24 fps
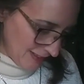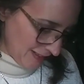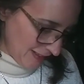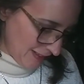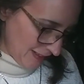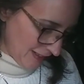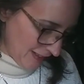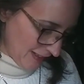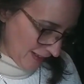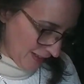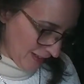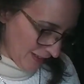
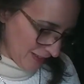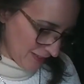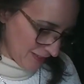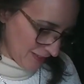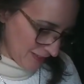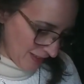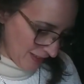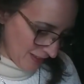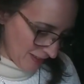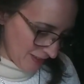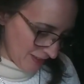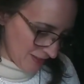and
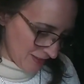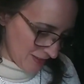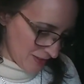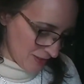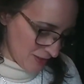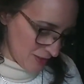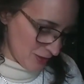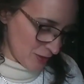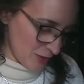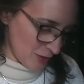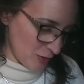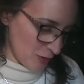that
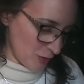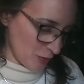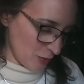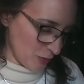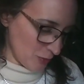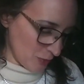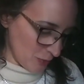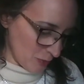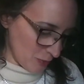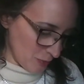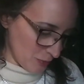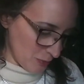is
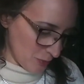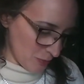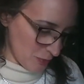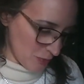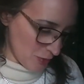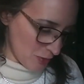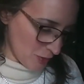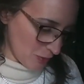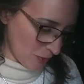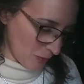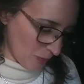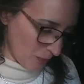to
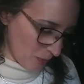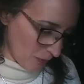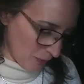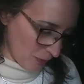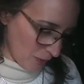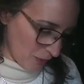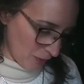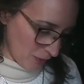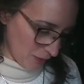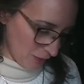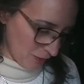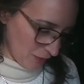
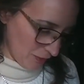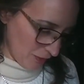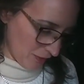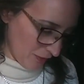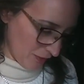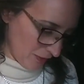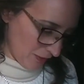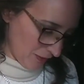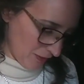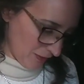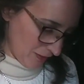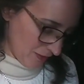score
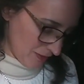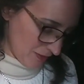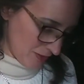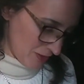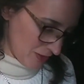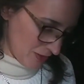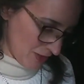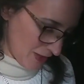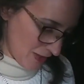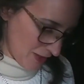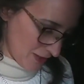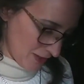the
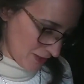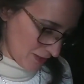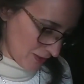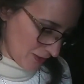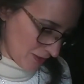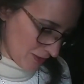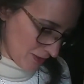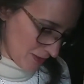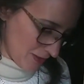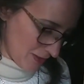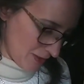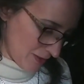
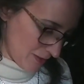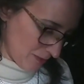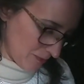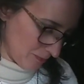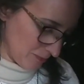chestnuts.